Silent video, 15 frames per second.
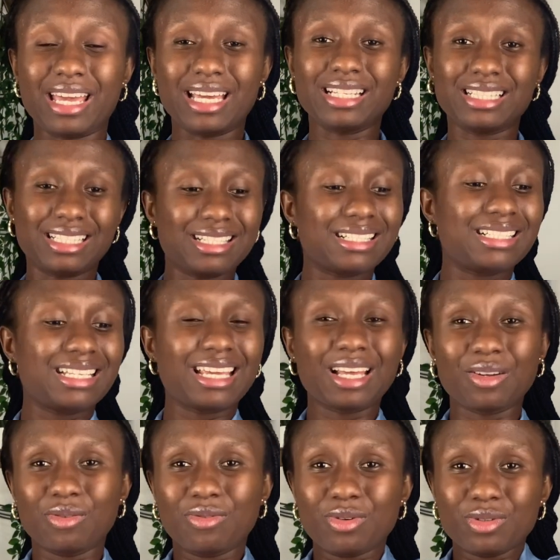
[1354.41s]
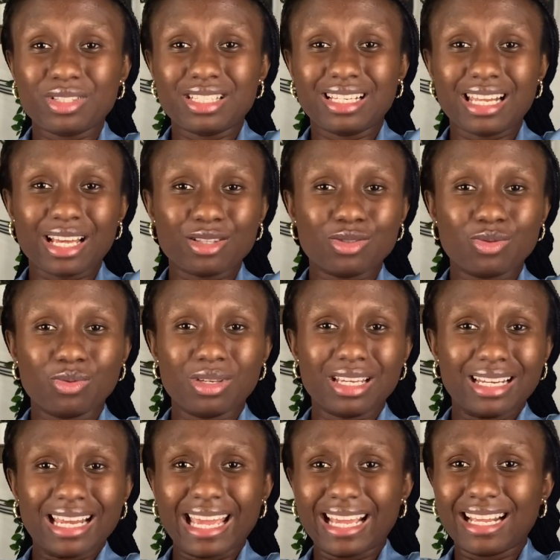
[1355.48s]
This is the kind of clothes they like to wear,
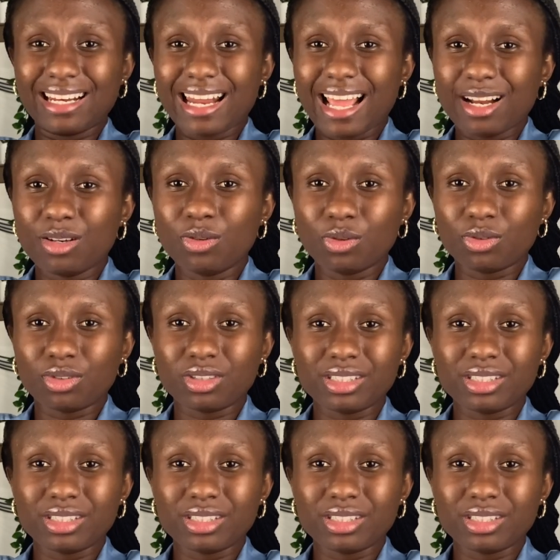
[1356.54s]
like nylon.